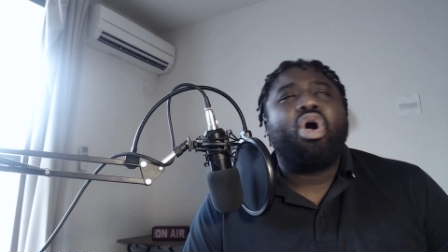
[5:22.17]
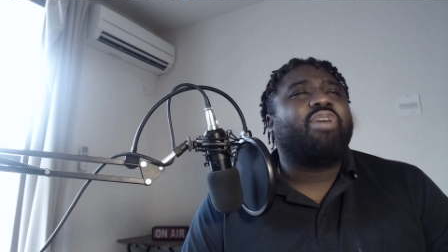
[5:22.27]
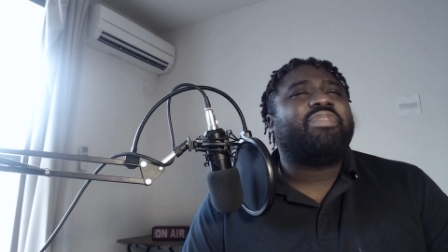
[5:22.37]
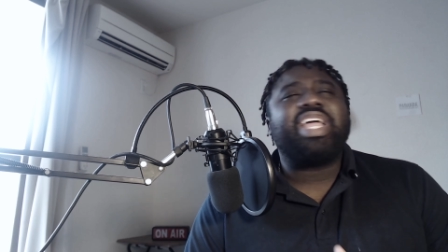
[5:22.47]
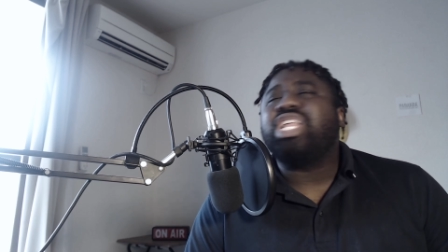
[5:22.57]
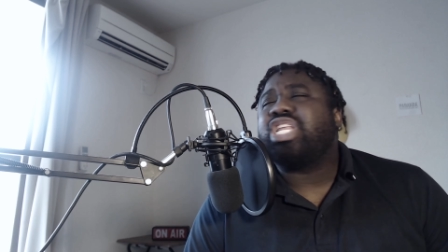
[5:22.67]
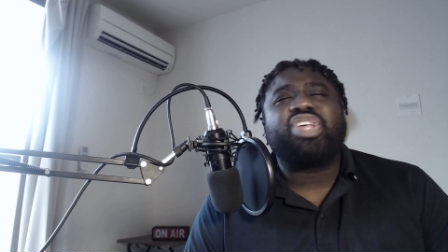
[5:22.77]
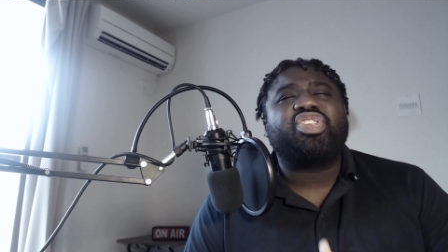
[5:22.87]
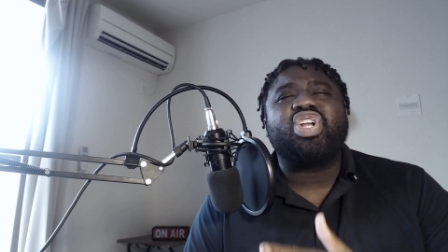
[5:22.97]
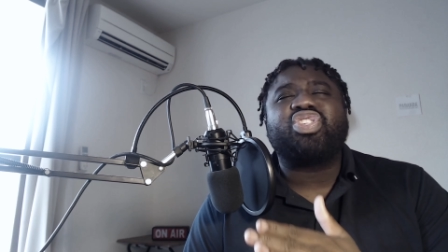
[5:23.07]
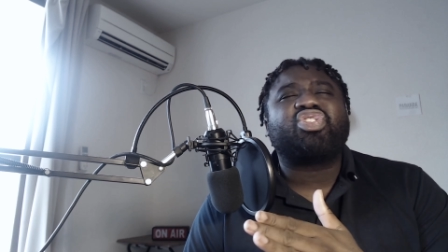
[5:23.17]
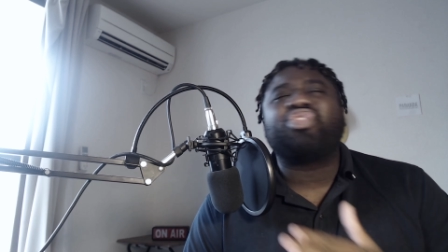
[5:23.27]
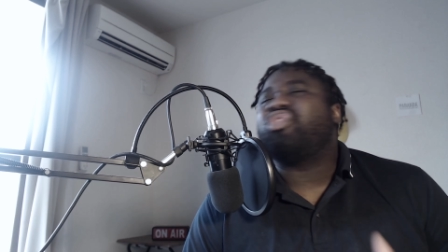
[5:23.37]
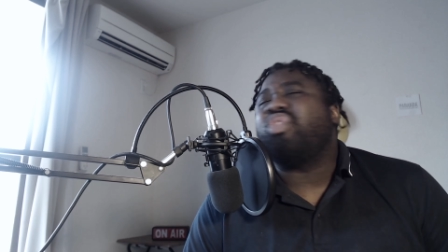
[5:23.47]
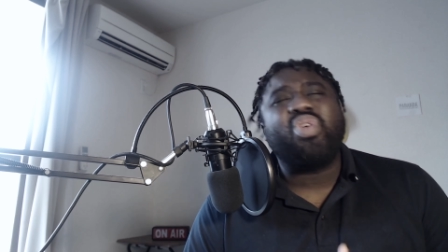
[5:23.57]
of international
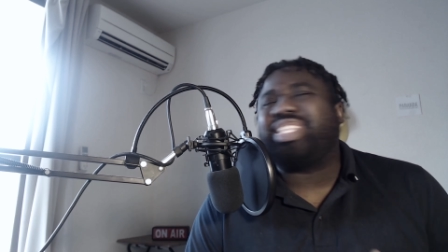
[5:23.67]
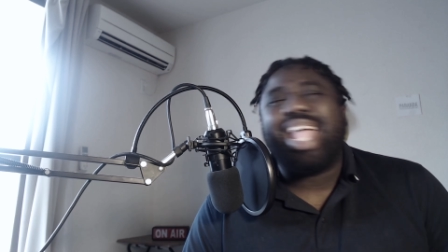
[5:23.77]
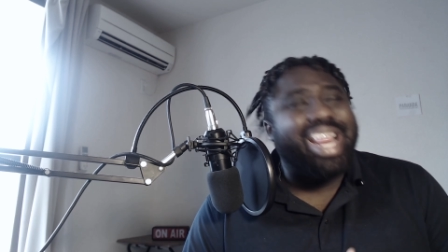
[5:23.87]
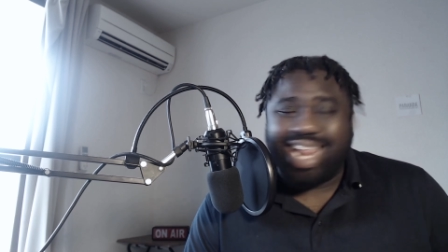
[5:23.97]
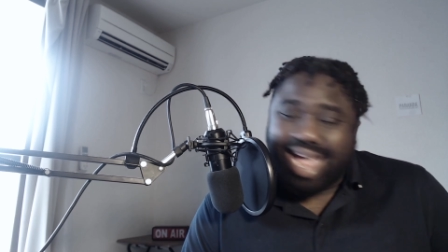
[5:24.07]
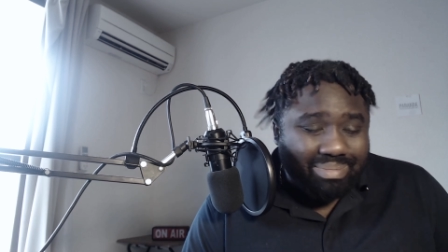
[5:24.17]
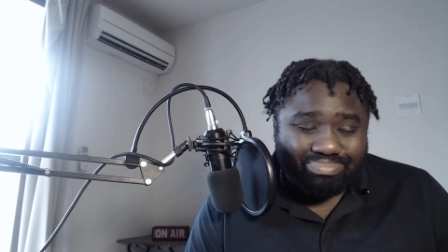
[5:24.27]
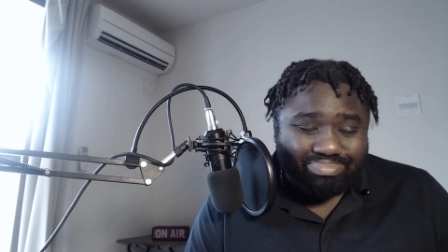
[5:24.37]
scrutiny,